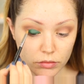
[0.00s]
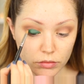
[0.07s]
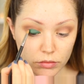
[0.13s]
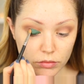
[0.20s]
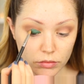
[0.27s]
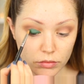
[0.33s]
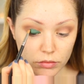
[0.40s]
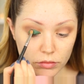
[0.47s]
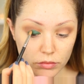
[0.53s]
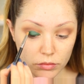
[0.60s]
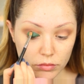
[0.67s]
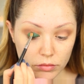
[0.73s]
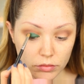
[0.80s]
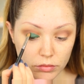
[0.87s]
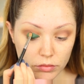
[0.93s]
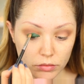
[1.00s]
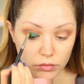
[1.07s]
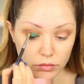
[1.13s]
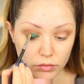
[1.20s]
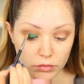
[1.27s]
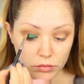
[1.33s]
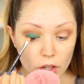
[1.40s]
for when we blend this
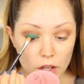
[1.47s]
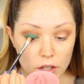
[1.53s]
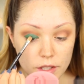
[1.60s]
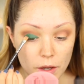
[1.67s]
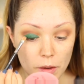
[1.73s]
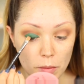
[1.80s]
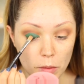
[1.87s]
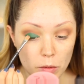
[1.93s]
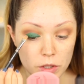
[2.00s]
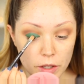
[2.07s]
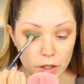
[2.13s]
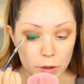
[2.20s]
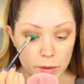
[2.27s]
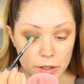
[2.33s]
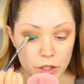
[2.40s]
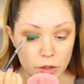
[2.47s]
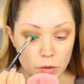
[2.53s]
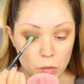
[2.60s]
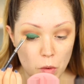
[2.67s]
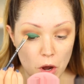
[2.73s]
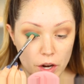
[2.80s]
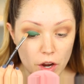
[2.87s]
out. So I'm also going to be
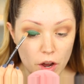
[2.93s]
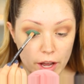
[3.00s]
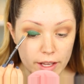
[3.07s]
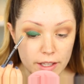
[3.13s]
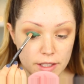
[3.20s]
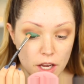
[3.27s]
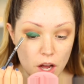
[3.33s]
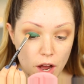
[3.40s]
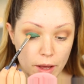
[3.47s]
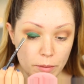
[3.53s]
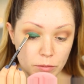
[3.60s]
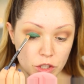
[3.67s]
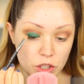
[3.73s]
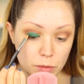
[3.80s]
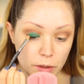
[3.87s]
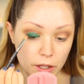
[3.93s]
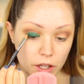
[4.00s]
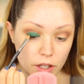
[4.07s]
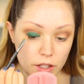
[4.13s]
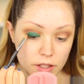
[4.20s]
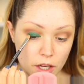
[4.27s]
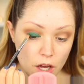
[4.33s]
doing one eye at a time, just
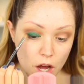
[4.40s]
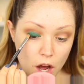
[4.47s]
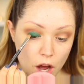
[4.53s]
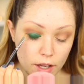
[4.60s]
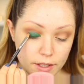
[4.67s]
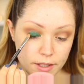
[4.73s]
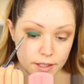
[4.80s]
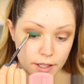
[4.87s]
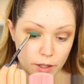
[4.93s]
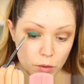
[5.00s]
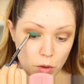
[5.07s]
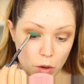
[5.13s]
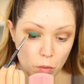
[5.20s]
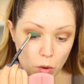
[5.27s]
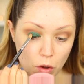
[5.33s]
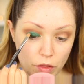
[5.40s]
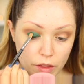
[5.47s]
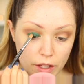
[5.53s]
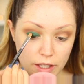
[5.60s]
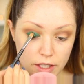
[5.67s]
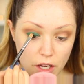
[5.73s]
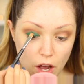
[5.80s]
because I still
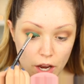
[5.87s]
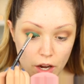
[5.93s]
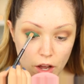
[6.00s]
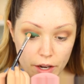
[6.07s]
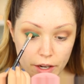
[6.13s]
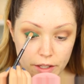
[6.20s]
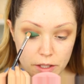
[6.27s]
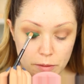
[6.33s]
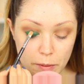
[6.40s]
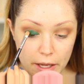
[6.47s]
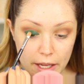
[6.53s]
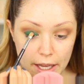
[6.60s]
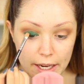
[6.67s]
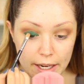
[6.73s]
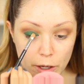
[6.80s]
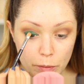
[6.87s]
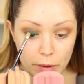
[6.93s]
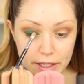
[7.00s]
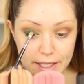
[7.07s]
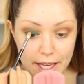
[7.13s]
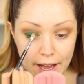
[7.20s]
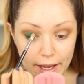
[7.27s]
want this eyeliner to be a little
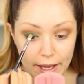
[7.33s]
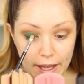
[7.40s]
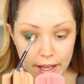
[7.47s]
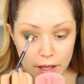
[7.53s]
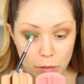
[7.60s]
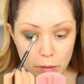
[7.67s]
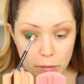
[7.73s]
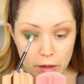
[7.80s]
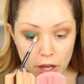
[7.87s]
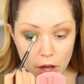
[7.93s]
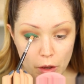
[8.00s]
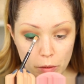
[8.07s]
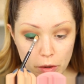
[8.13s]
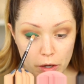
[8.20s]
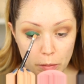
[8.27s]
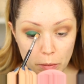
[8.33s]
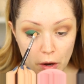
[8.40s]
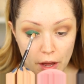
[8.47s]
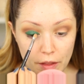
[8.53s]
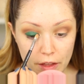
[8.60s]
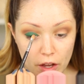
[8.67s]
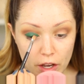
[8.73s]
bit tacky when we go and
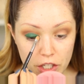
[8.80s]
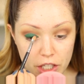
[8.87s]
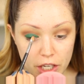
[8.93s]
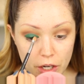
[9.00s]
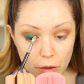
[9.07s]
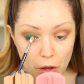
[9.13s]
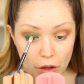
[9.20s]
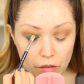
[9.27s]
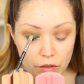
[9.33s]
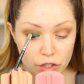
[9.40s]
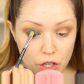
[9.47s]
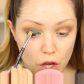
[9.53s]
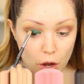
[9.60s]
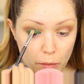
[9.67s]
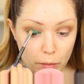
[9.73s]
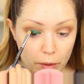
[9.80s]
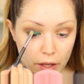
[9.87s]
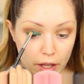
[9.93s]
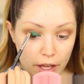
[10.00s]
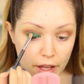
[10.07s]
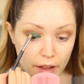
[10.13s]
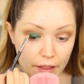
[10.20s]
apply the eyeshadow over top.
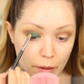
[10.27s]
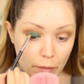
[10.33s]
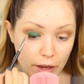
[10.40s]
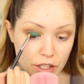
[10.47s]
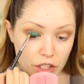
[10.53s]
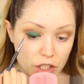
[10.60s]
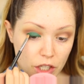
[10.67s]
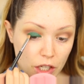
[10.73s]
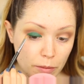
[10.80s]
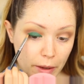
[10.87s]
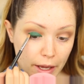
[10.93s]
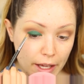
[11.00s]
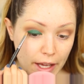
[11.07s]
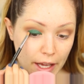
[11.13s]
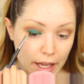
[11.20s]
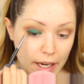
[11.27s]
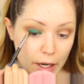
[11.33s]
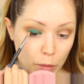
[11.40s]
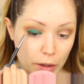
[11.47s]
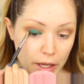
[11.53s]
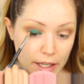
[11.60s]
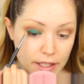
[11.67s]
That way it's just going to make it a
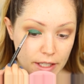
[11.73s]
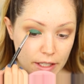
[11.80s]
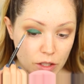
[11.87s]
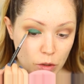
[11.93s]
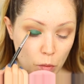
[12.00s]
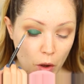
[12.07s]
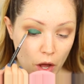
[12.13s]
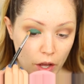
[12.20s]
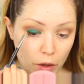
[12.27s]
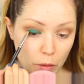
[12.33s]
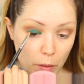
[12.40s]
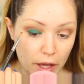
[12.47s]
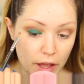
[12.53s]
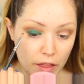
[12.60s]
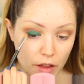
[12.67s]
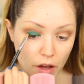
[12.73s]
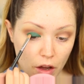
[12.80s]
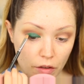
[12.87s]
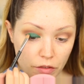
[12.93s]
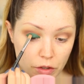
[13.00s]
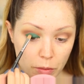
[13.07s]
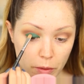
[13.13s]
little bit easier to work with
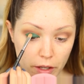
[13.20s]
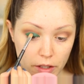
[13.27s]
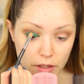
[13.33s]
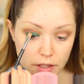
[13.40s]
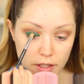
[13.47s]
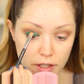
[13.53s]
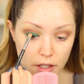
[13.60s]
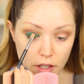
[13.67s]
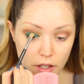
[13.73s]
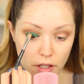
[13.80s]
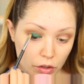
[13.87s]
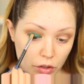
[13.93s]
afterwards.